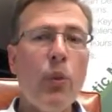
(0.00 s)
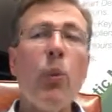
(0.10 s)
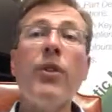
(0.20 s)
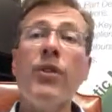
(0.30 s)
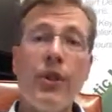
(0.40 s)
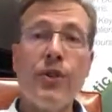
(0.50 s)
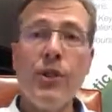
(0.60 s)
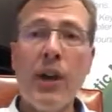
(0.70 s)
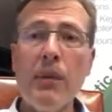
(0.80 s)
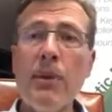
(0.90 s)
with their
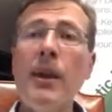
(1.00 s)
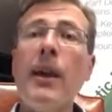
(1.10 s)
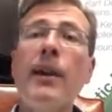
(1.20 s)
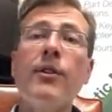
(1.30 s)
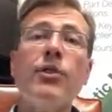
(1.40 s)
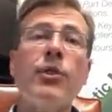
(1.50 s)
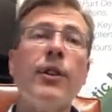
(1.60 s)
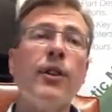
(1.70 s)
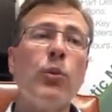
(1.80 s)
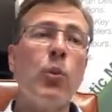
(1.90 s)
job and
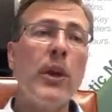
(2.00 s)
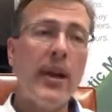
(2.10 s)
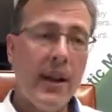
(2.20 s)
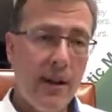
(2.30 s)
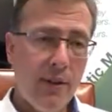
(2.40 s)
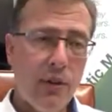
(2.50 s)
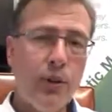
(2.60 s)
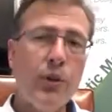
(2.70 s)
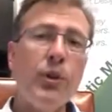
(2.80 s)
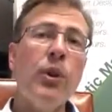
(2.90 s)
ensuring that we can have
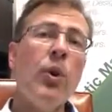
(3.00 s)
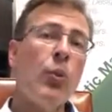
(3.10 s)
good